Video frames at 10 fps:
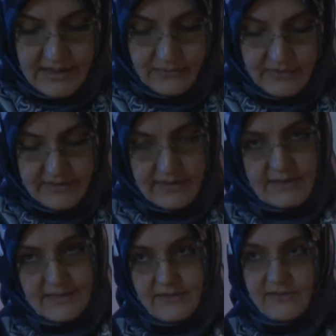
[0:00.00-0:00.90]
with
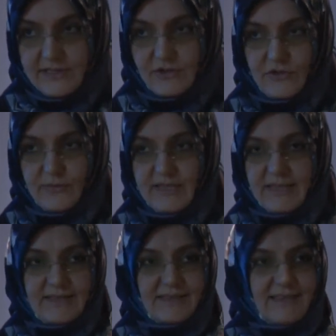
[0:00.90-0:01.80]
civil
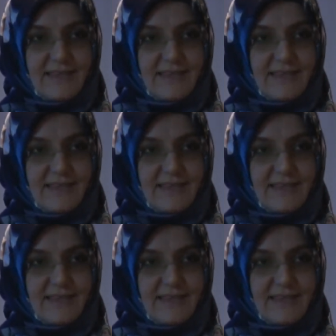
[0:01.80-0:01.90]
disobedience.